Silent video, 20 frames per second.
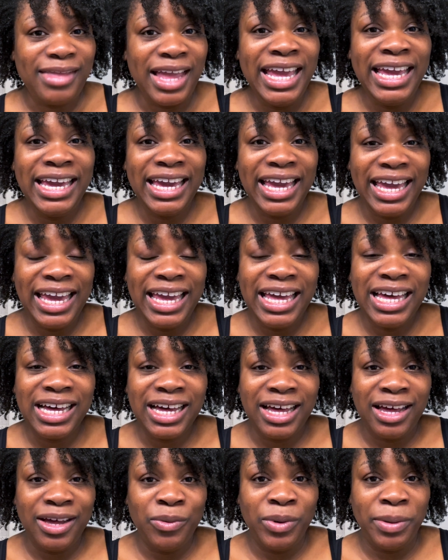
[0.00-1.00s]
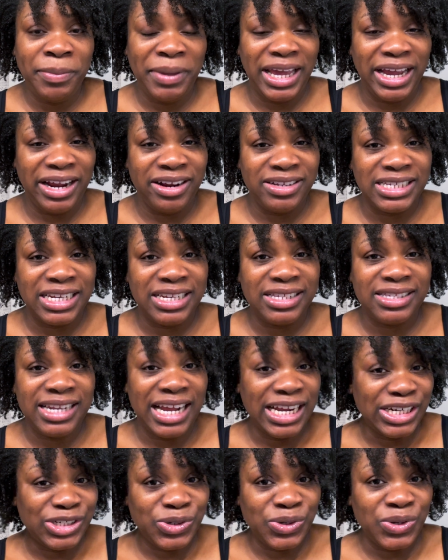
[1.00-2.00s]
AKA a cut when my hair's in its
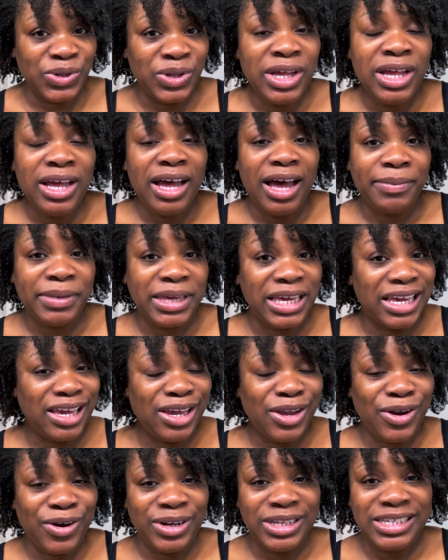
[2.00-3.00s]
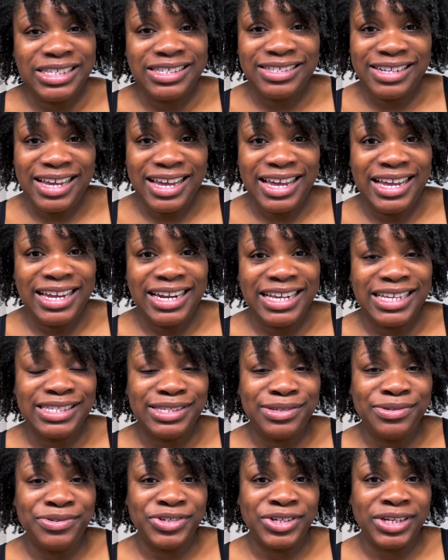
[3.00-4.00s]
natural kinky curly state.
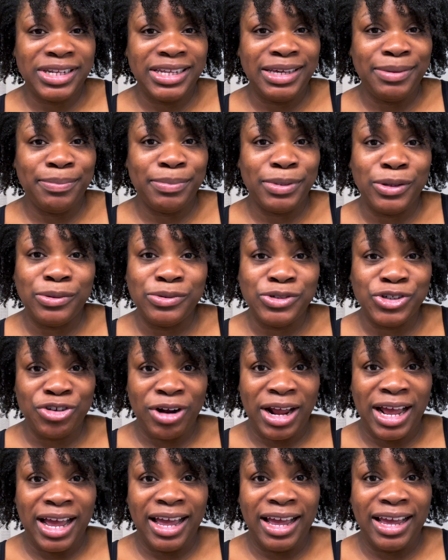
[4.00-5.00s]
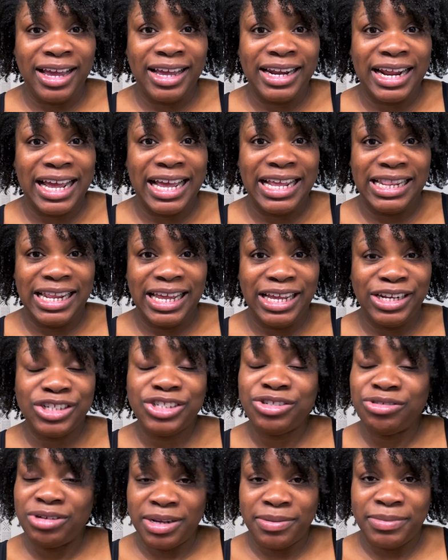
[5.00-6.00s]
It's usually blown dried and then
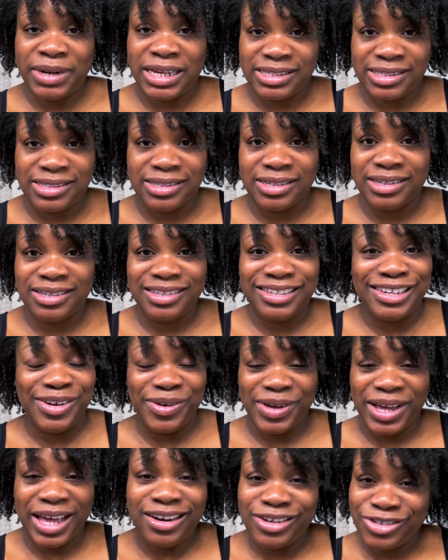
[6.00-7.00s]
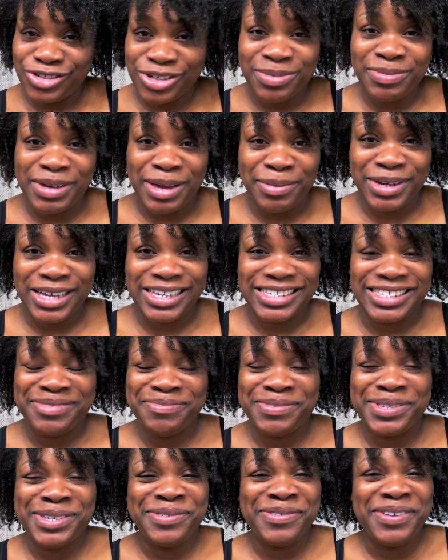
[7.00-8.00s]
trimmed. That's the, you know, kind of trim I'm
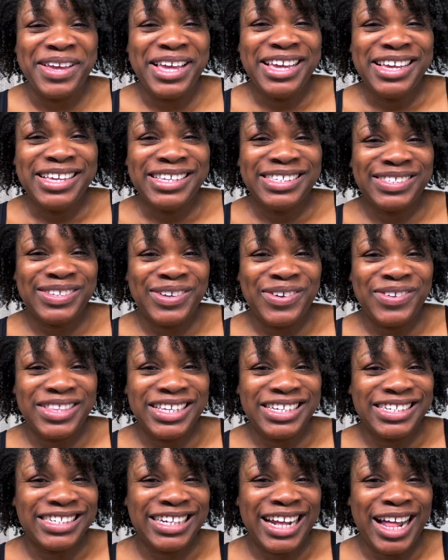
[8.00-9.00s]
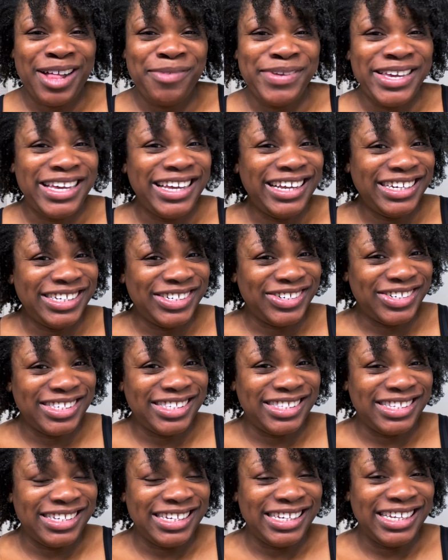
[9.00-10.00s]
accustomed to. So this shall be
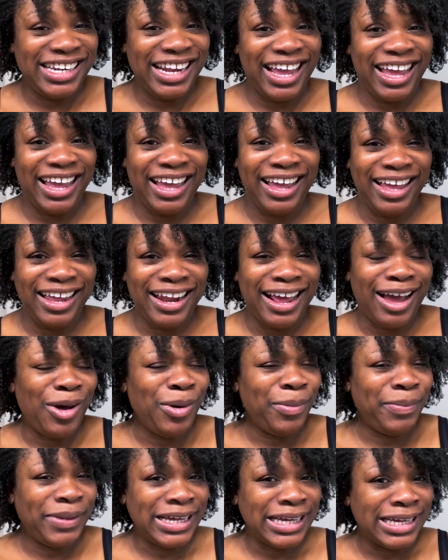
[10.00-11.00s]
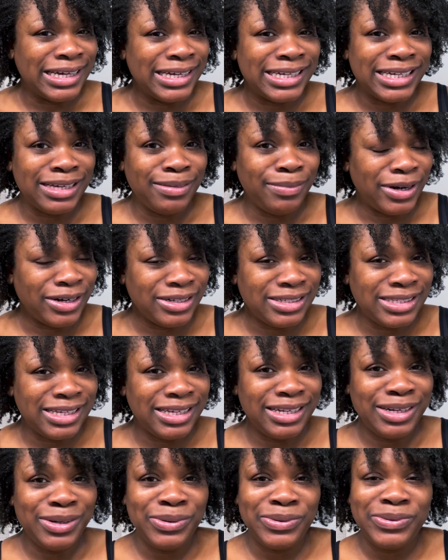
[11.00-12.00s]
interesting, and I hope I get a good
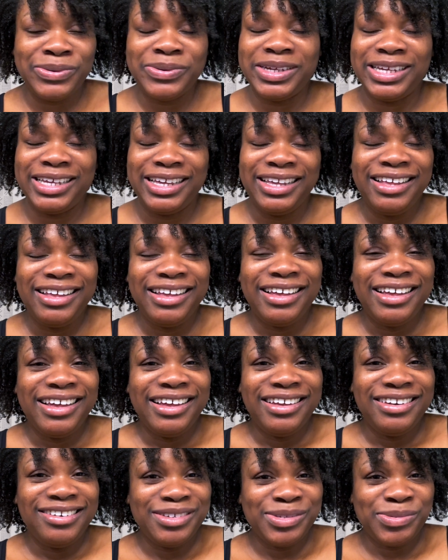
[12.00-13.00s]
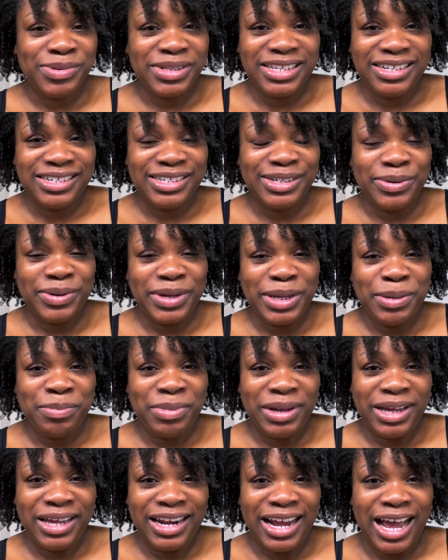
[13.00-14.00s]
person who knows what they're doing,
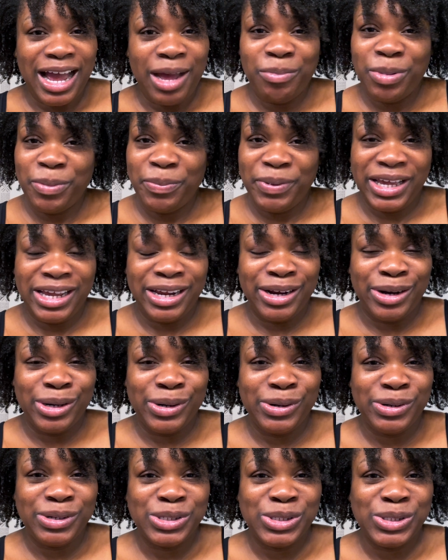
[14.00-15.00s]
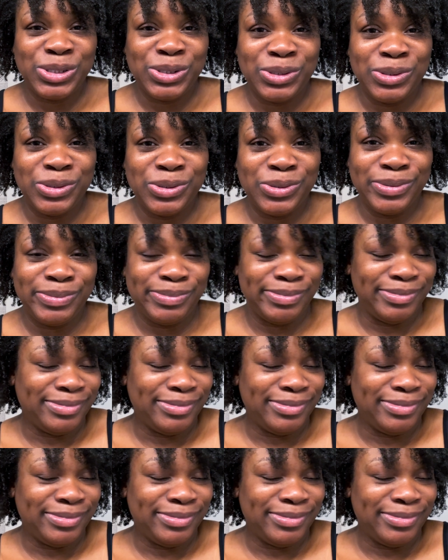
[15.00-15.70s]
but I'm prepared to